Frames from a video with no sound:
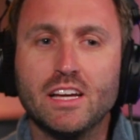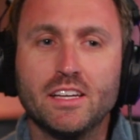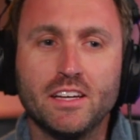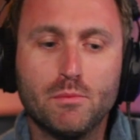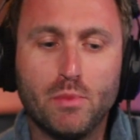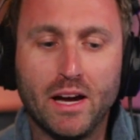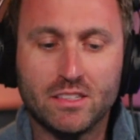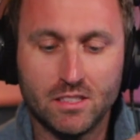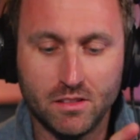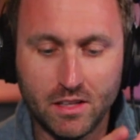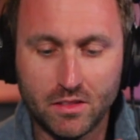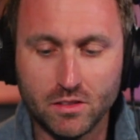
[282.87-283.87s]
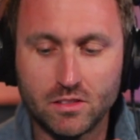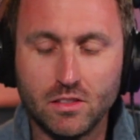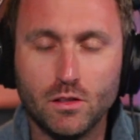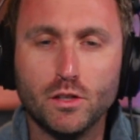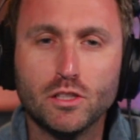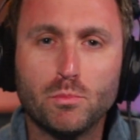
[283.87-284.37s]
taking it back to like the
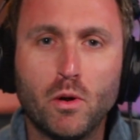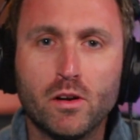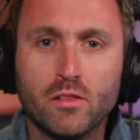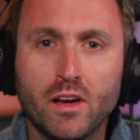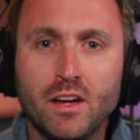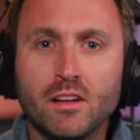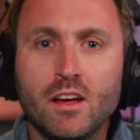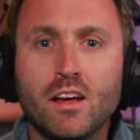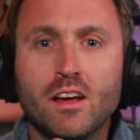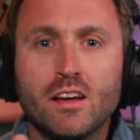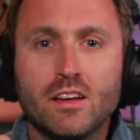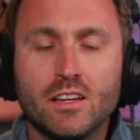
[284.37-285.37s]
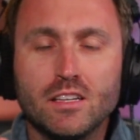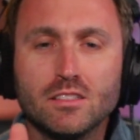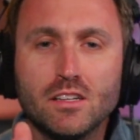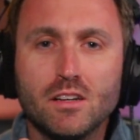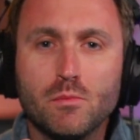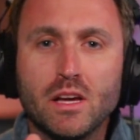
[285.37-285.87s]
serious part of that,
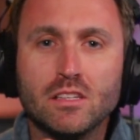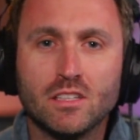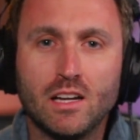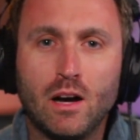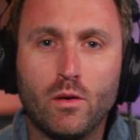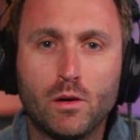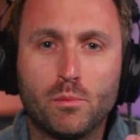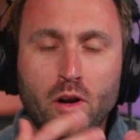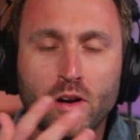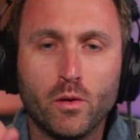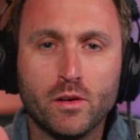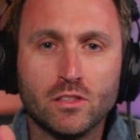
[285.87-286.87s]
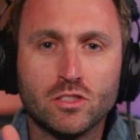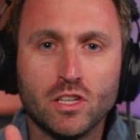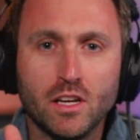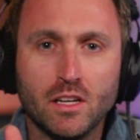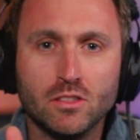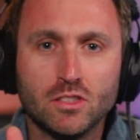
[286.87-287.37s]
isn't it amazing how our priorities
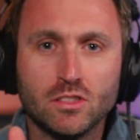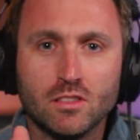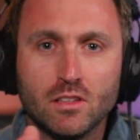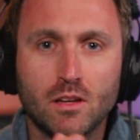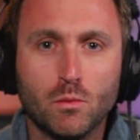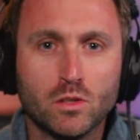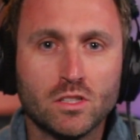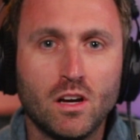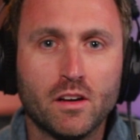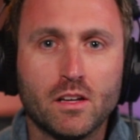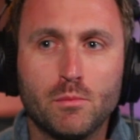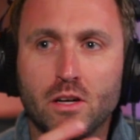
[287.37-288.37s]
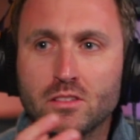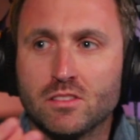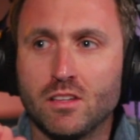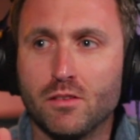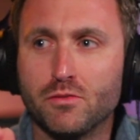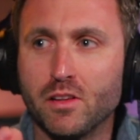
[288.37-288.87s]
changed? And we're talking about
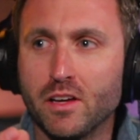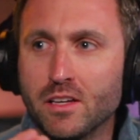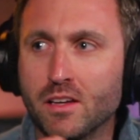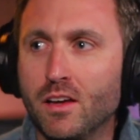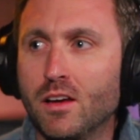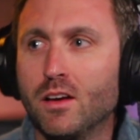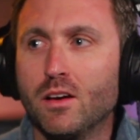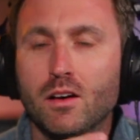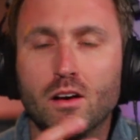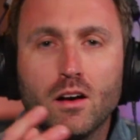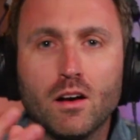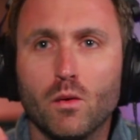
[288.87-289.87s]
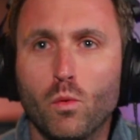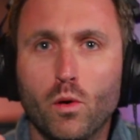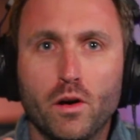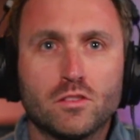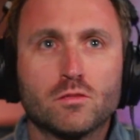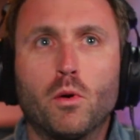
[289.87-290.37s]
stuff like
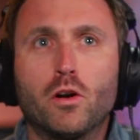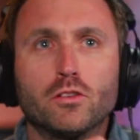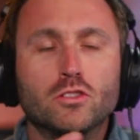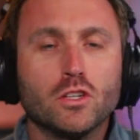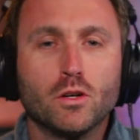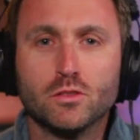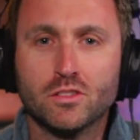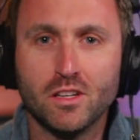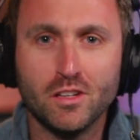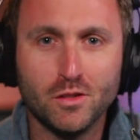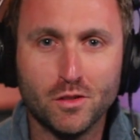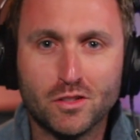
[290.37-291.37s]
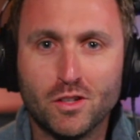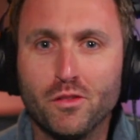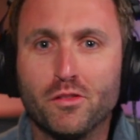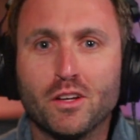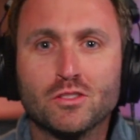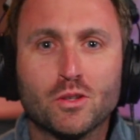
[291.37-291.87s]
what's Martin Jones going to do to
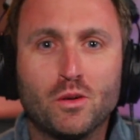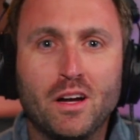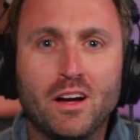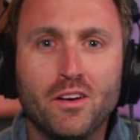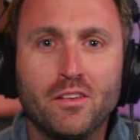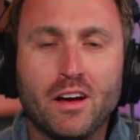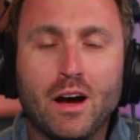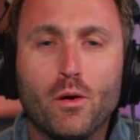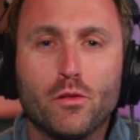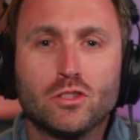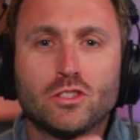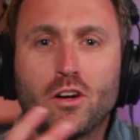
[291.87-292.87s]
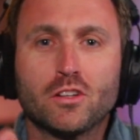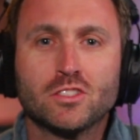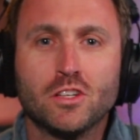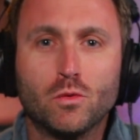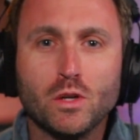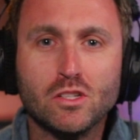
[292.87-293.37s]
turn things around? How are the
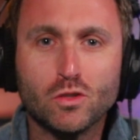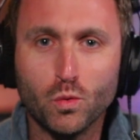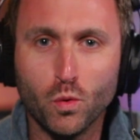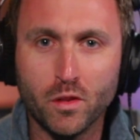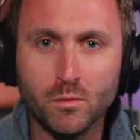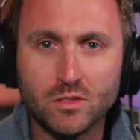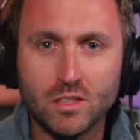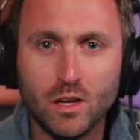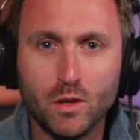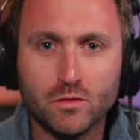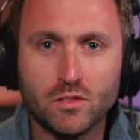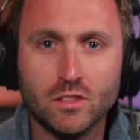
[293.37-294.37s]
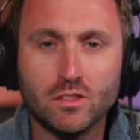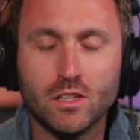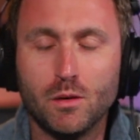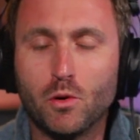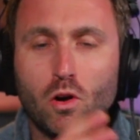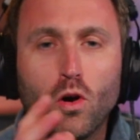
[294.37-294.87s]
Sharks going to retool themselves this
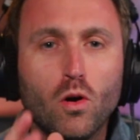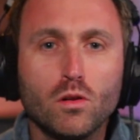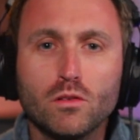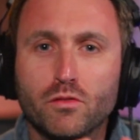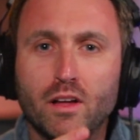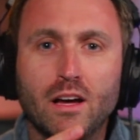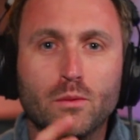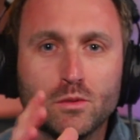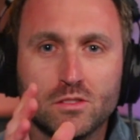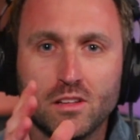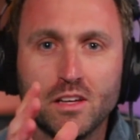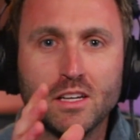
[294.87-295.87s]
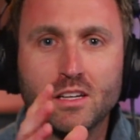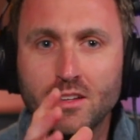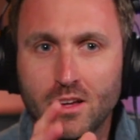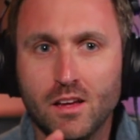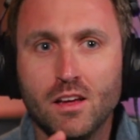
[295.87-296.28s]
summer? All of that was like,